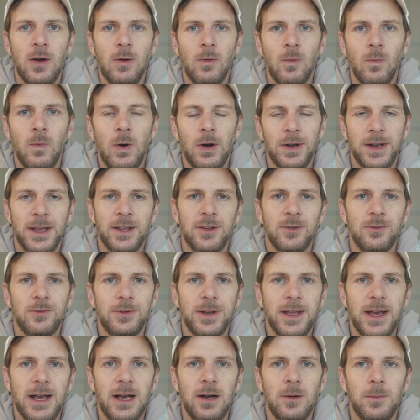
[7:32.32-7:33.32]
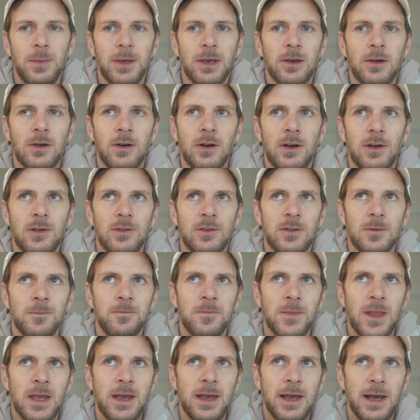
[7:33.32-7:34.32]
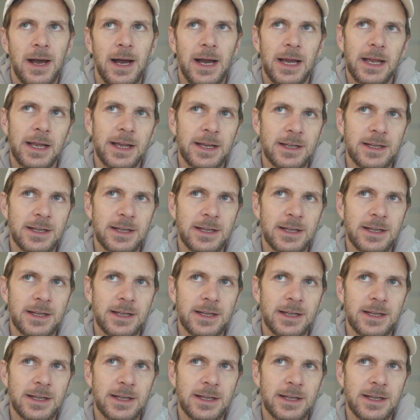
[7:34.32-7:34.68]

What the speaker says: what I do now, because I